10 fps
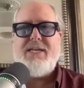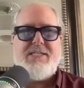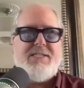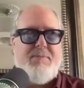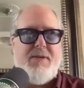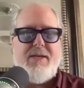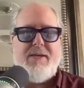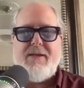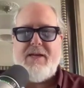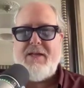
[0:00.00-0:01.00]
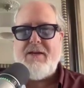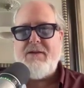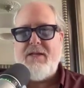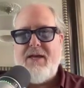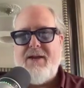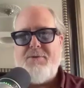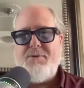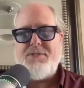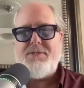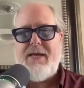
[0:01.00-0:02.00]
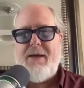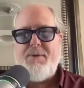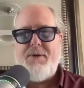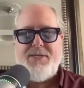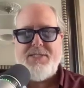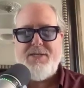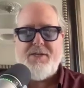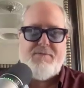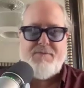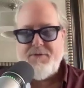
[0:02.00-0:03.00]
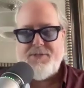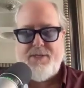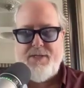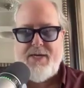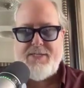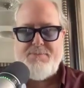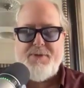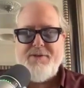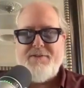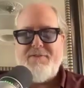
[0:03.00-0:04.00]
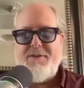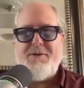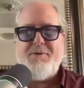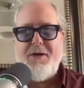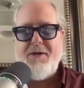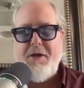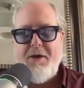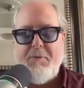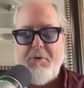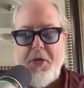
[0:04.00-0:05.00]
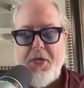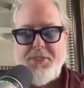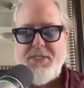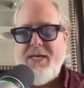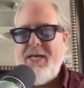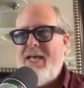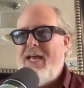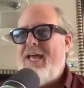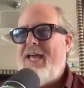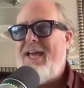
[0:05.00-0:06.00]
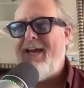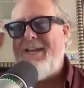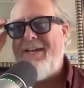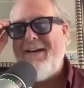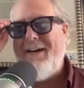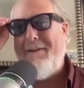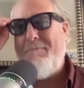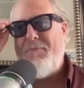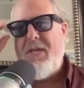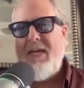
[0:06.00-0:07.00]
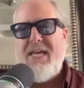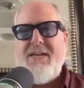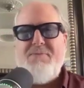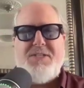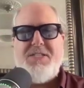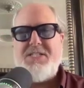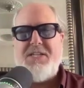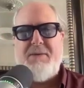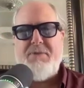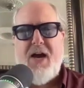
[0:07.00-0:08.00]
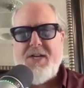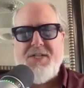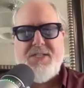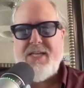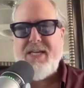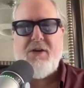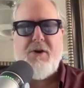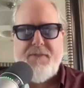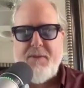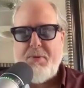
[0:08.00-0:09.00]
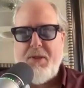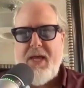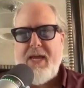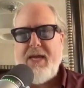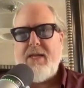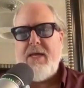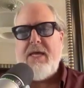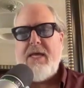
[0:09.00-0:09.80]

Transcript: next to me, and I was happened to be sitting in first class because, you know, upgrades. And he was just obnoxious getting on the plane.